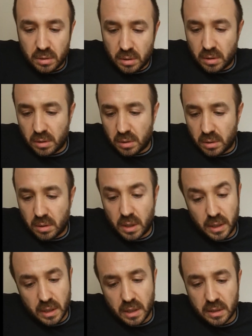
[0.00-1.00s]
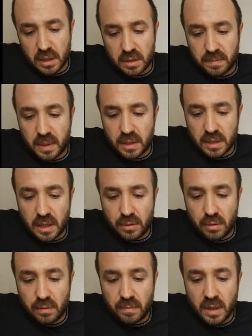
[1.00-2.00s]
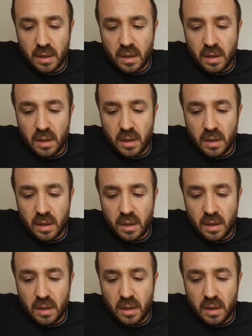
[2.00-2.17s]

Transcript: I guess, as far as I know.